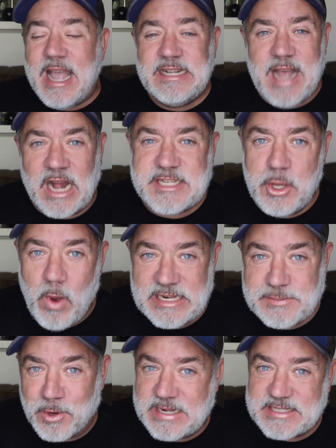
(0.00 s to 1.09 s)
Tati
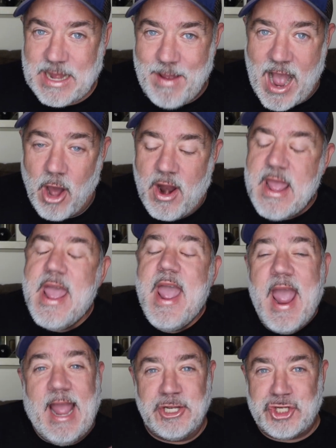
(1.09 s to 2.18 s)
Westbrook has come out
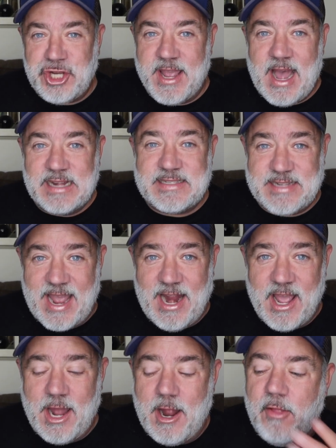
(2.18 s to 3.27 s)
and she has
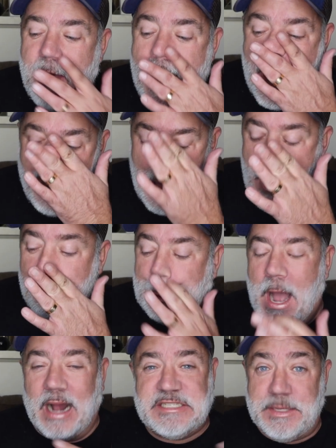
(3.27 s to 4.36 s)
stated that um,
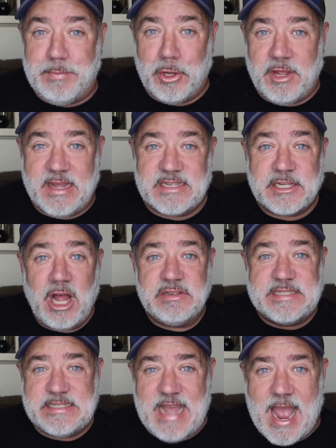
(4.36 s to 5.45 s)
Tati Beauty is
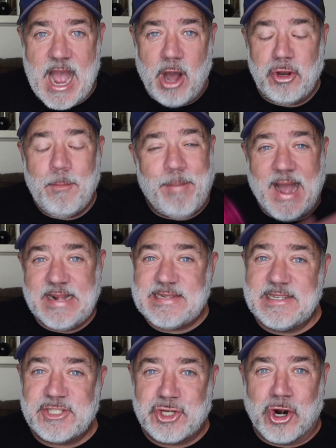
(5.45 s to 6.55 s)
closing down by
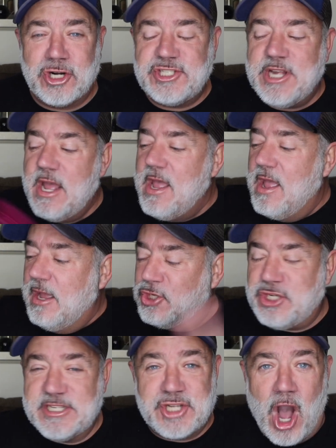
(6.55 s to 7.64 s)
Sisters.
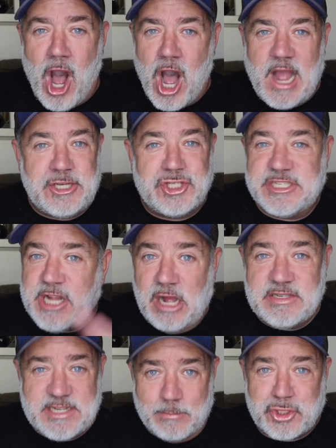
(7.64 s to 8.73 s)
She's gone. She's
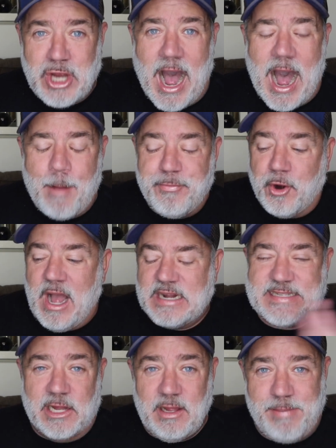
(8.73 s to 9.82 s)
closing up shop. They're not
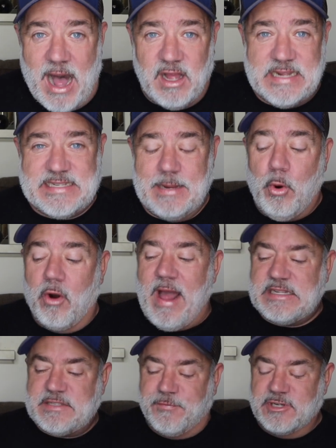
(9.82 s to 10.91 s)
selling palettes anymore.
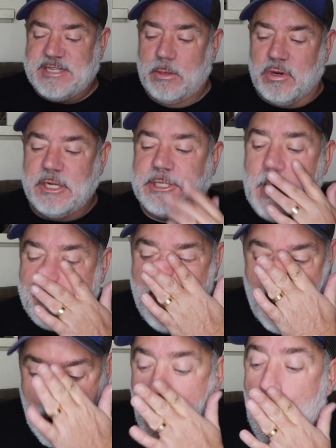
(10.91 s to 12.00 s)
That's the first thing we're going to talk
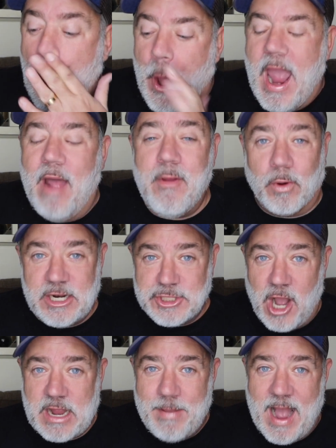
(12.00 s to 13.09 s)
about. And then we're going to
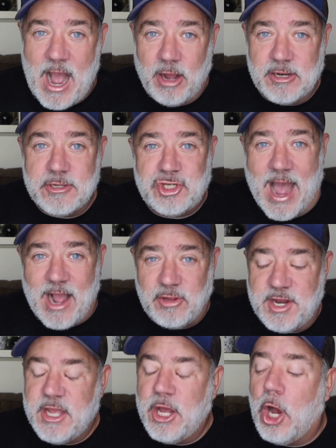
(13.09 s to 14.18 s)
talk about
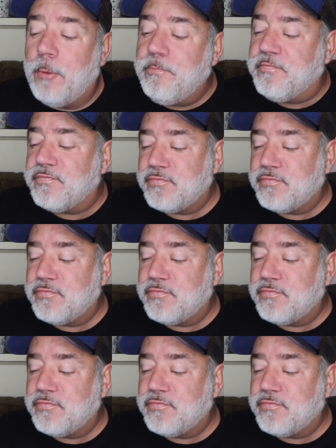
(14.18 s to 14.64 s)
Jaclyn Hill.